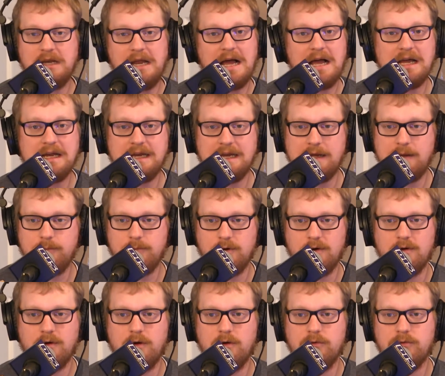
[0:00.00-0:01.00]
I am
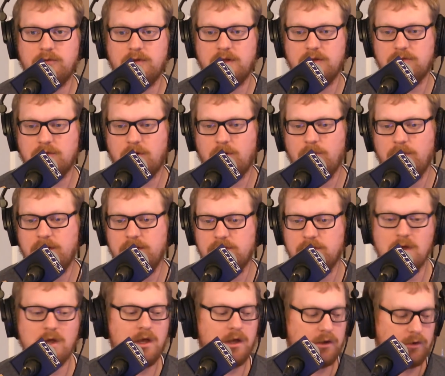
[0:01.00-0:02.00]
your host, as always,
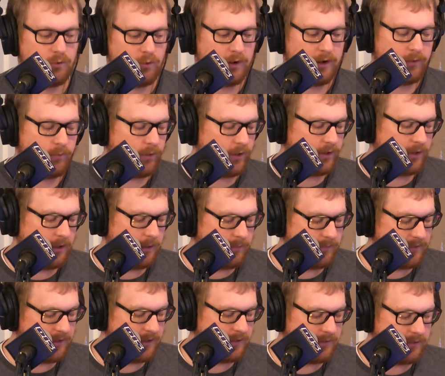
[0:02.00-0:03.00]
Craig
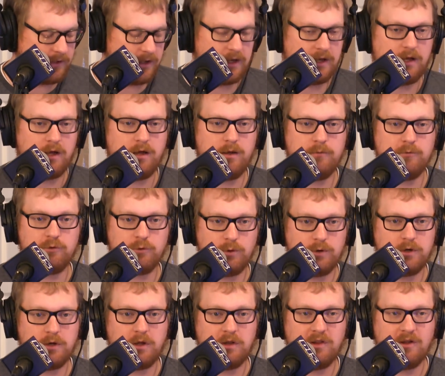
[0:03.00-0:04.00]
Williams, and today I am
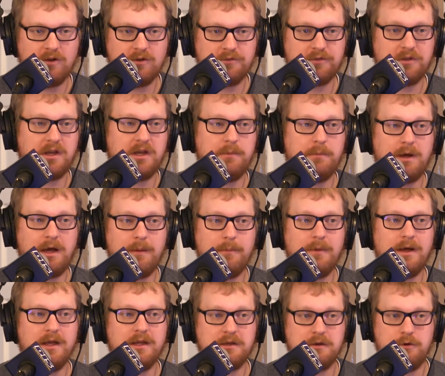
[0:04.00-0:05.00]
joined alongside by
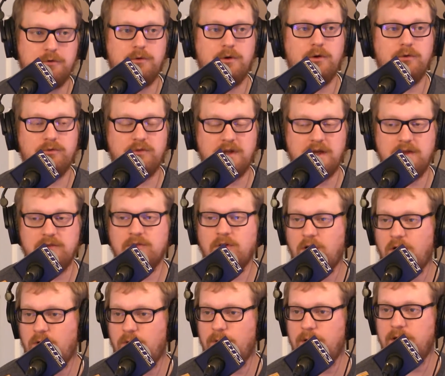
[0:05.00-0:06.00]
my co-host, as
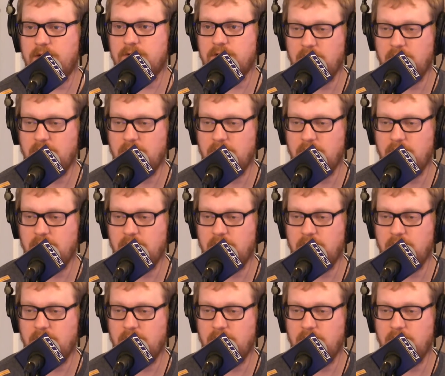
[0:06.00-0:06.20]
always,